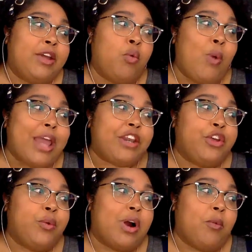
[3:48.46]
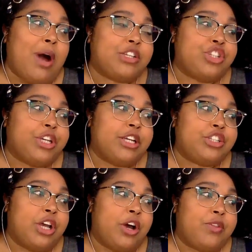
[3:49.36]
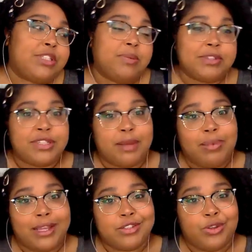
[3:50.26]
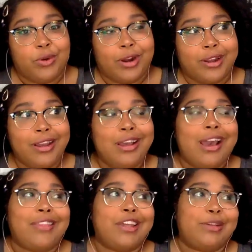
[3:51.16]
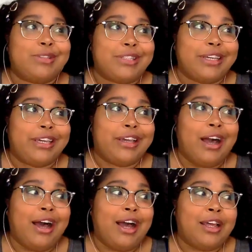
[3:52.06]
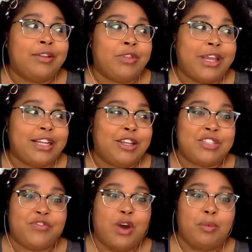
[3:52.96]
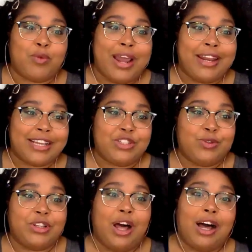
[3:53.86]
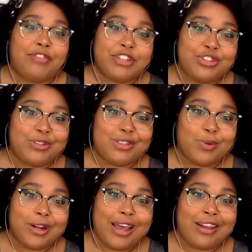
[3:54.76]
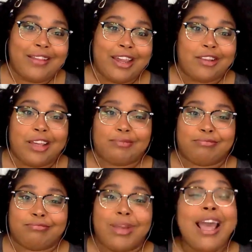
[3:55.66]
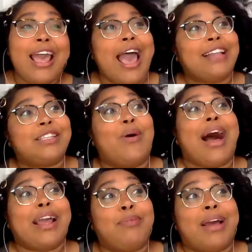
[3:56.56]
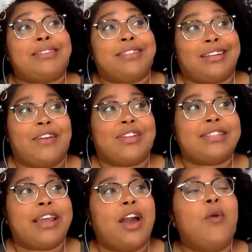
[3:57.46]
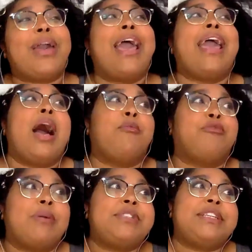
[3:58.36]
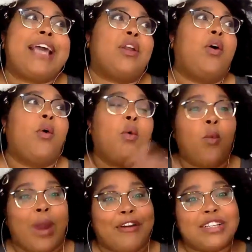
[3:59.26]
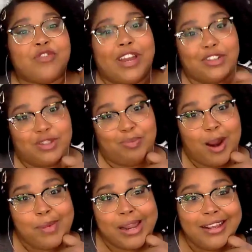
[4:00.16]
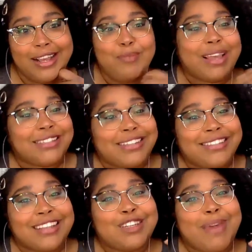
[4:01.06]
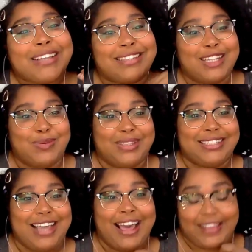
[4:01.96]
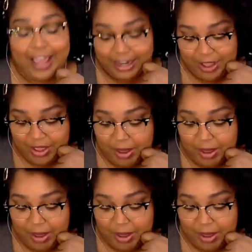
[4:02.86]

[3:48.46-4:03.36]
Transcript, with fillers: when you are watching a show that's supposed to take place in New York, and then you see uh, that it is filmed right next to the law office you used to work at in LA. You're like, mm. and so I am that dick now that's like, okay, I'm from Seattle. Where is Frasier's apartment? Because it doesn't make sense with the skyline.